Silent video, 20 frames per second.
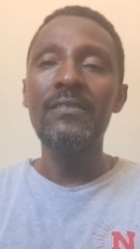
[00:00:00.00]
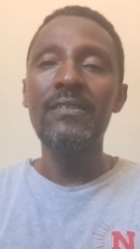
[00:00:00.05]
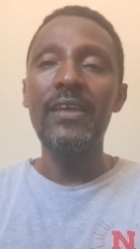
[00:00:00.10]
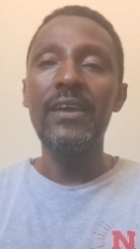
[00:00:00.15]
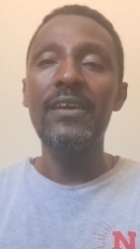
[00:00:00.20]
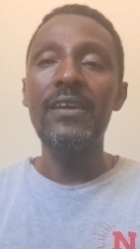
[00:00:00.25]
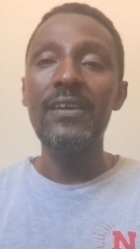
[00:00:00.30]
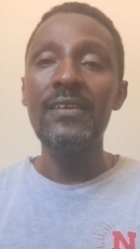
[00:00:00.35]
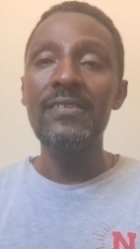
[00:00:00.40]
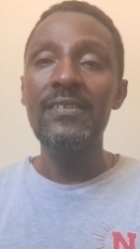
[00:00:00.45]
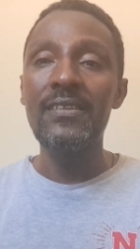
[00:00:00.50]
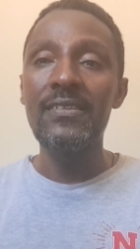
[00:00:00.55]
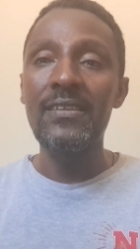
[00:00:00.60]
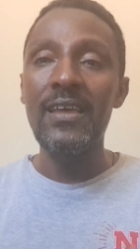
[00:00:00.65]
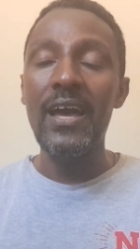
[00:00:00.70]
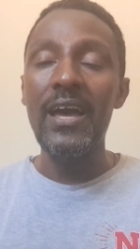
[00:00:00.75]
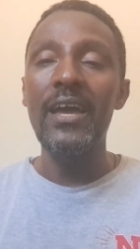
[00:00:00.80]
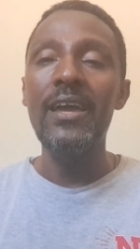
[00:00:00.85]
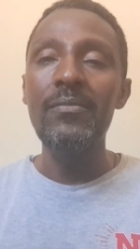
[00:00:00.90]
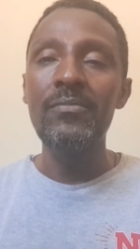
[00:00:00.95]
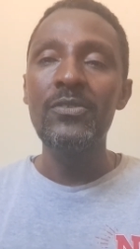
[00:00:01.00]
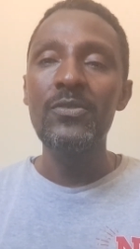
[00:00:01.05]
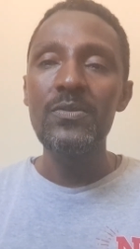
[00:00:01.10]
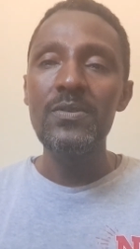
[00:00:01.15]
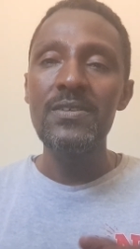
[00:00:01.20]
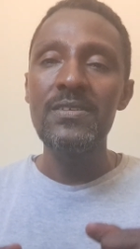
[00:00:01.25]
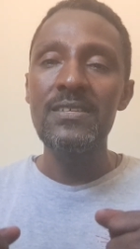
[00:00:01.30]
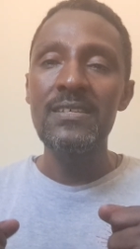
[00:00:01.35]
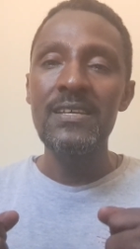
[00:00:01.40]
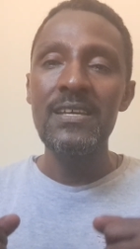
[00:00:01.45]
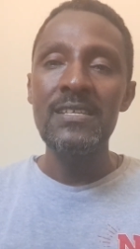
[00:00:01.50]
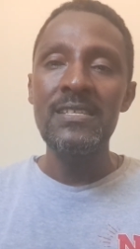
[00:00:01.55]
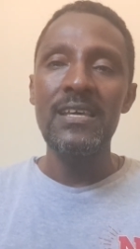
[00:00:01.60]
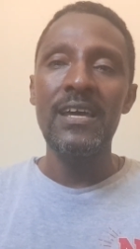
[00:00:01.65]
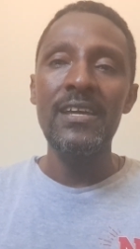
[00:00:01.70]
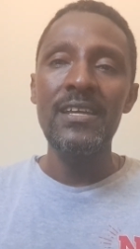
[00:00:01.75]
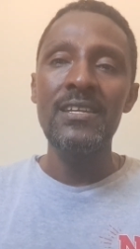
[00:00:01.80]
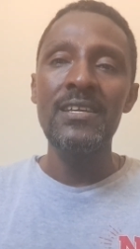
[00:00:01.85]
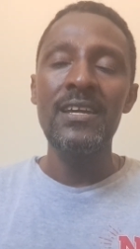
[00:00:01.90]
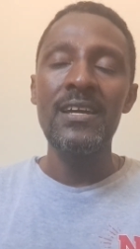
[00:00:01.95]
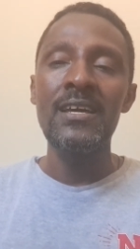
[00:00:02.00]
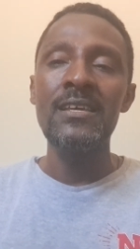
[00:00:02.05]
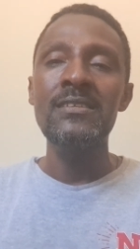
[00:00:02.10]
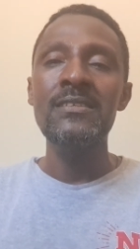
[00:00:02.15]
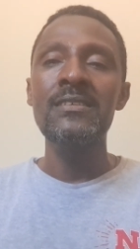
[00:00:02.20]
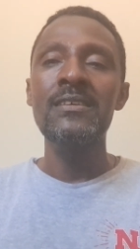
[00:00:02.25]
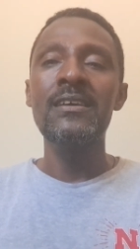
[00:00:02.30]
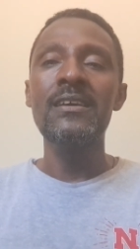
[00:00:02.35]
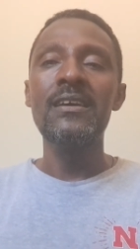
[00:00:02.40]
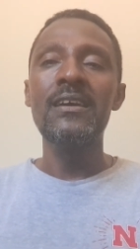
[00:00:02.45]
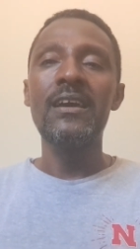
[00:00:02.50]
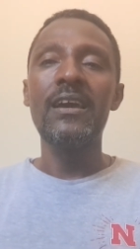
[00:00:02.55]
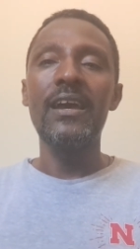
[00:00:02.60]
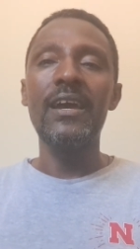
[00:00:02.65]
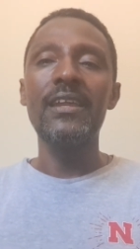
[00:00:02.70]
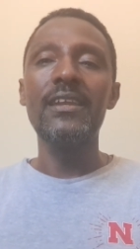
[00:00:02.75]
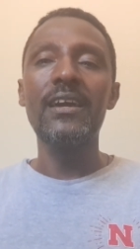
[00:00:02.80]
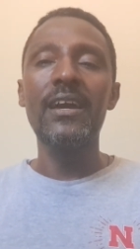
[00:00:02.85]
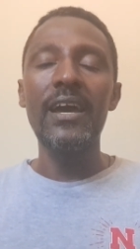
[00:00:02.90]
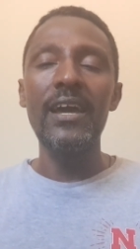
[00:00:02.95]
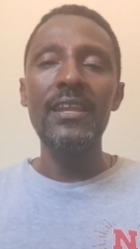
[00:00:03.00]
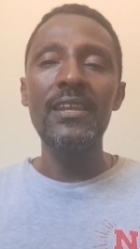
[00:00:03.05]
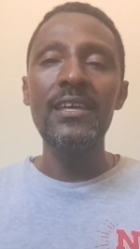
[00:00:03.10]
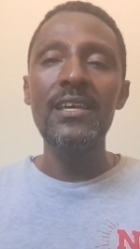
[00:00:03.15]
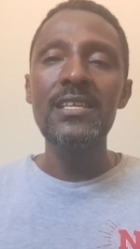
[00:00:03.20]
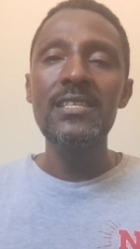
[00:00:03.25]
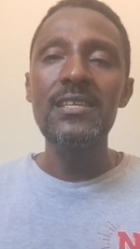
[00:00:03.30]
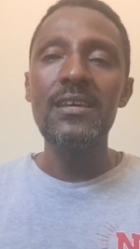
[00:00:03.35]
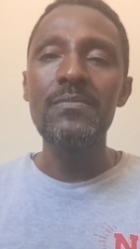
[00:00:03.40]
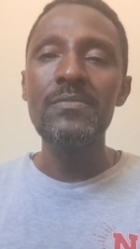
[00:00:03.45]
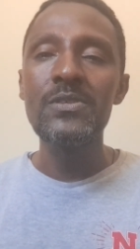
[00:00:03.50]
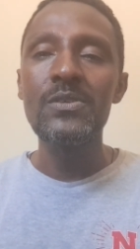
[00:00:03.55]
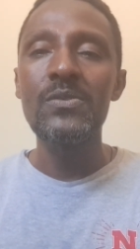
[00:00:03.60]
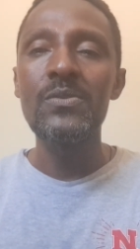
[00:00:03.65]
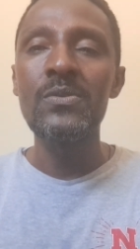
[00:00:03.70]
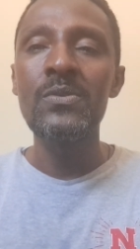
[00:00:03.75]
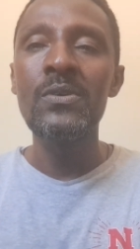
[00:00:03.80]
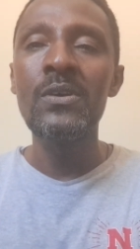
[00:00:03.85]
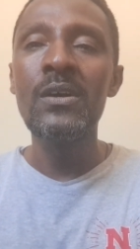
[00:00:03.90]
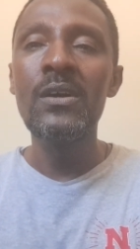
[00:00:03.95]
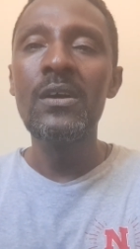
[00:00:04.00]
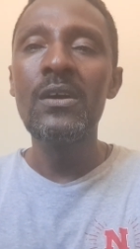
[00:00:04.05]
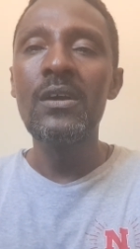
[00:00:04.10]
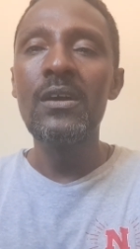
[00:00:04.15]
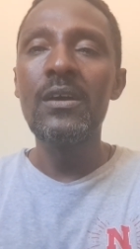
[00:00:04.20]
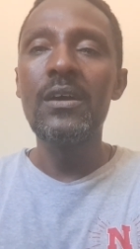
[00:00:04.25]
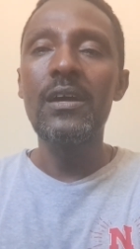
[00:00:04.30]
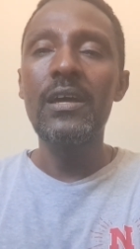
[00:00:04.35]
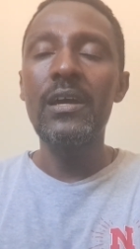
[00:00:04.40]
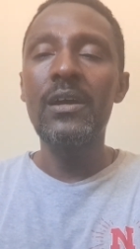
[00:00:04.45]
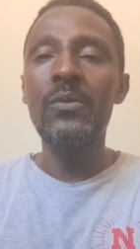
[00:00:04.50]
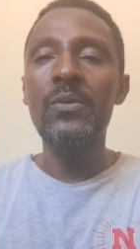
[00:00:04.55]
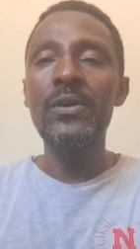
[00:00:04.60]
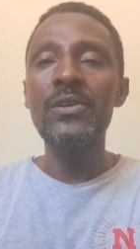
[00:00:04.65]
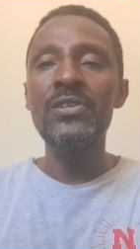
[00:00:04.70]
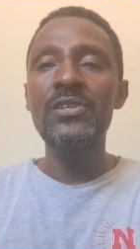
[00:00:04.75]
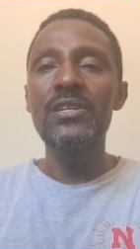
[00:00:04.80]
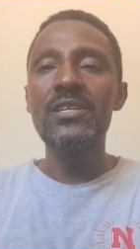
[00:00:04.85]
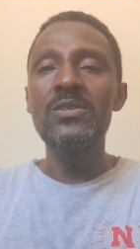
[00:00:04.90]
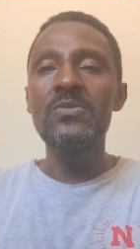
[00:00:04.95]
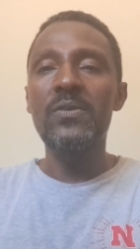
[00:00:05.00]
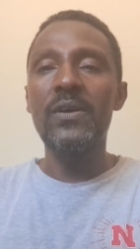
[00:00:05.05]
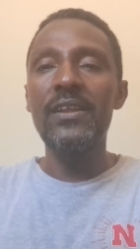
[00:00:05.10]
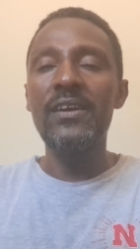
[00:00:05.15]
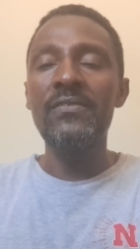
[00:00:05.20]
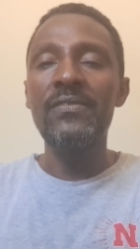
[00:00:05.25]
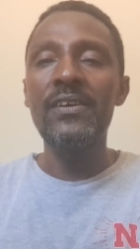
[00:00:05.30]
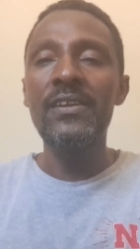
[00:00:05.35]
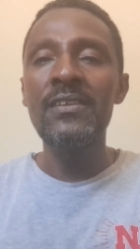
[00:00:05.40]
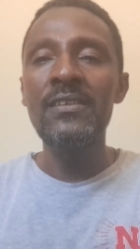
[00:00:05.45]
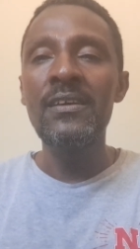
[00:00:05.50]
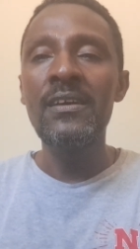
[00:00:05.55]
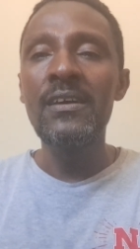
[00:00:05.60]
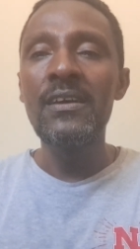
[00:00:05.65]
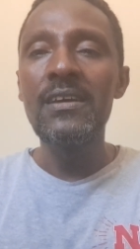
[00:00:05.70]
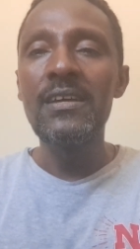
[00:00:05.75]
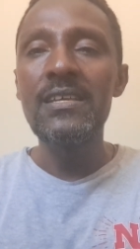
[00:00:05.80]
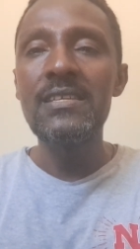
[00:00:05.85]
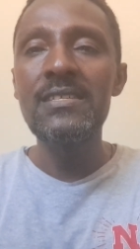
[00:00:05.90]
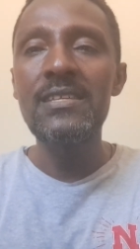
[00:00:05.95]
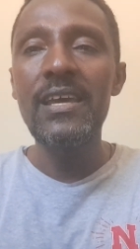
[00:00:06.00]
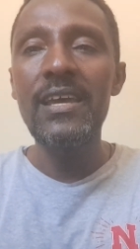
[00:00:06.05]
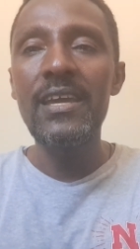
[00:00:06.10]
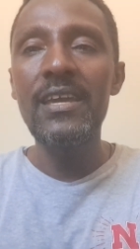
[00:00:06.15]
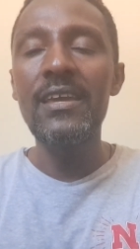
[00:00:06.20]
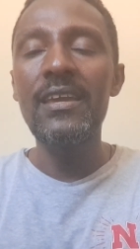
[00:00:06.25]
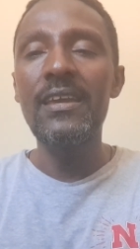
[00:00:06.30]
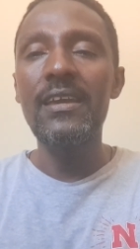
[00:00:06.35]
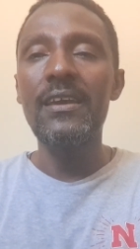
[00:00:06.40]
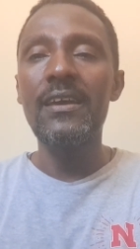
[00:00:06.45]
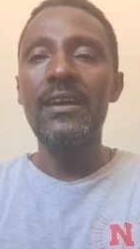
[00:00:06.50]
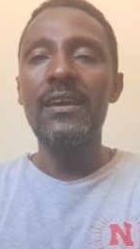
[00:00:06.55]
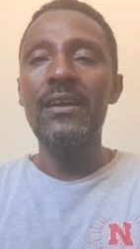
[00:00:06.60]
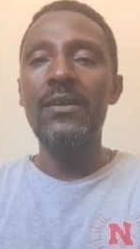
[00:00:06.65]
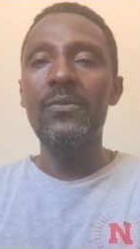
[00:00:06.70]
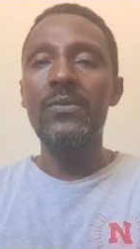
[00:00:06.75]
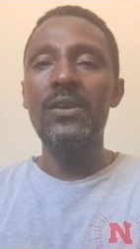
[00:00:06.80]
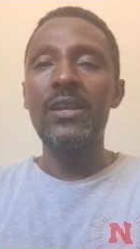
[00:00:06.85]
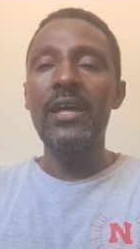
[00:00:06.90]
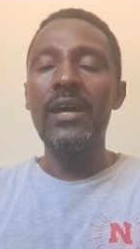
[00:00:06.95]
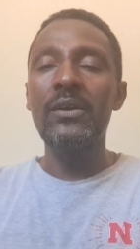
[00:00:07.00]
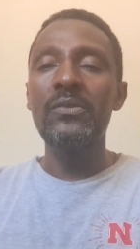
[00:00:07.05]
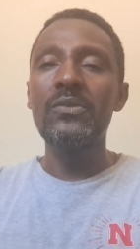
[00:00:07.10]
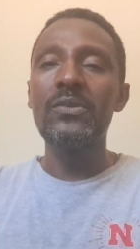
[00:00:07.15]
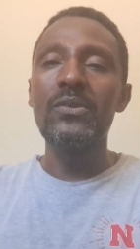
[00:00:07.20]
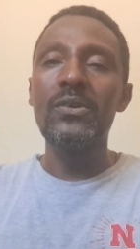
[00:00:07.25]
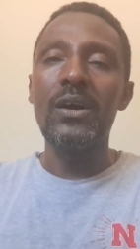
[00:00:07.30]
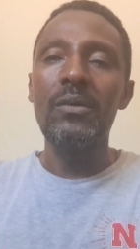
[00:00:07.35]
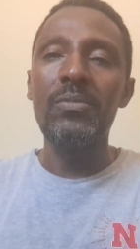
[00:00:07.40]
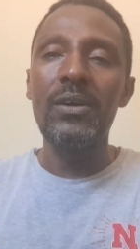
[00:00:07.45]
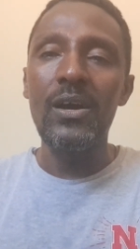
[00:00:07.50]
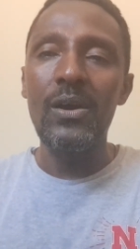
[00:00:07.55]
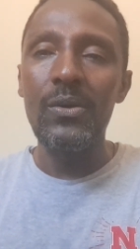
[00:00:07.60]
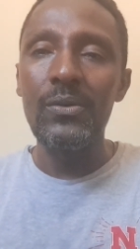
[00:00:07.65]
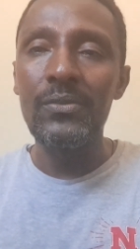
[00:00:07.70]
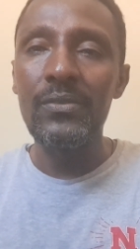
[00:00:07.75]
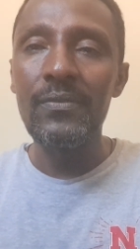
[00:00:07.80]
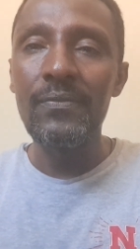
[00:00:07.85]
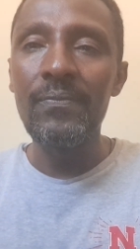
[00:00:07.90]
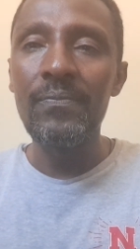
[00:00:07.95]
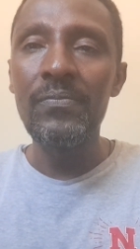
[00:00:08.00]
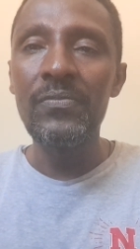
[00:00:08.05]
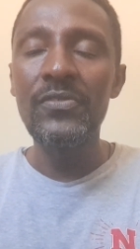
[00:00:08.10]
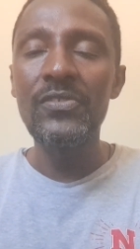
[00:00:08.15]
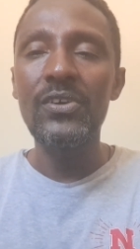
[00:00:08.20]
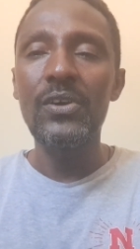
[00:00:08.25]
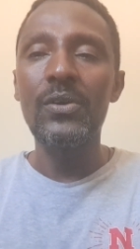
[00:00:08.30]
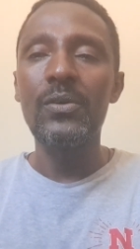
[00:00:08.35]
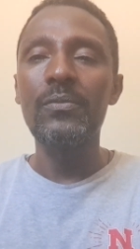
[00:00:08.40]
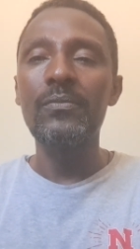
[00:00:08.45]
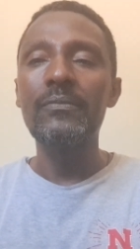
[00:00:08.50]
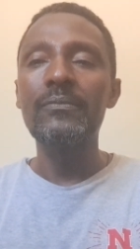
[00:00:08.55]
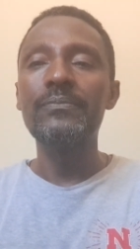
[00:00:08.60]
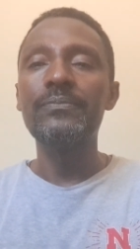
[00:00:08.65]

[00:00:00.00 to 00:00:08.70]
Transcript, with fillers: taking the time to discuss ideas and guiding them through uh, questions, whatever they uh, would like to know about. So,